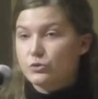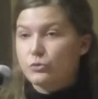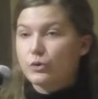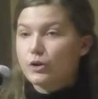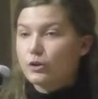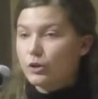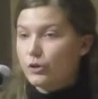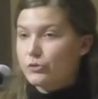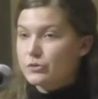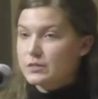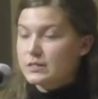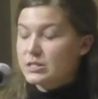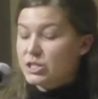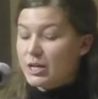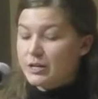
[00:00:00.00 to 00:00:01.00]
Not
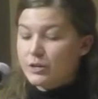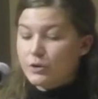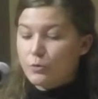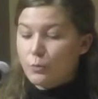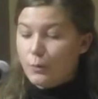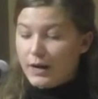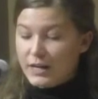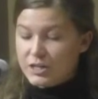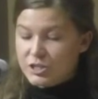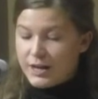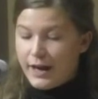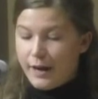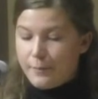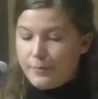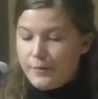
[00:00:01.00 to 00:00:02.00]
only to end
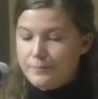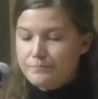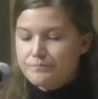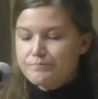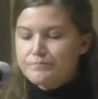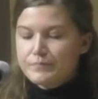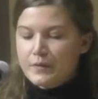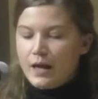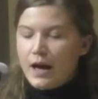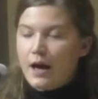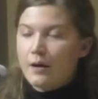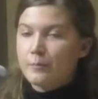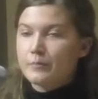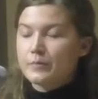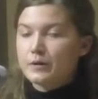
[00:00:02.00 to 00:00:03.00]
gender-based
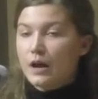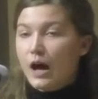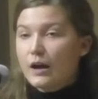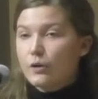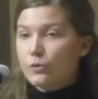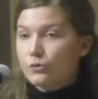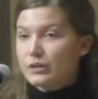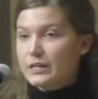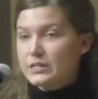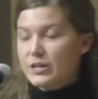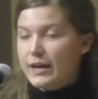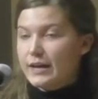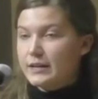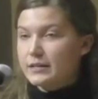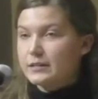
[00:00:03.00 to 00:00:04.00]
wage discrimination
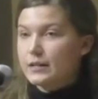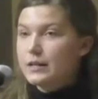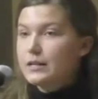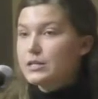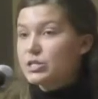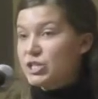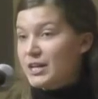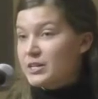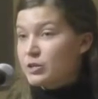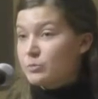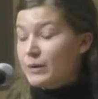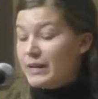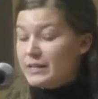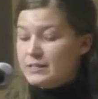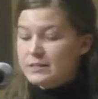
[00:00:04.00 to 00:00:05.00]
through equal pay for
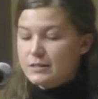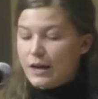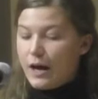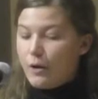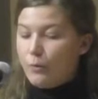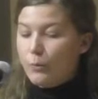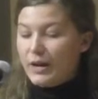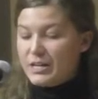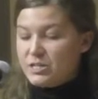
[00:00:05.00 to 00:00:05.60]
equal work,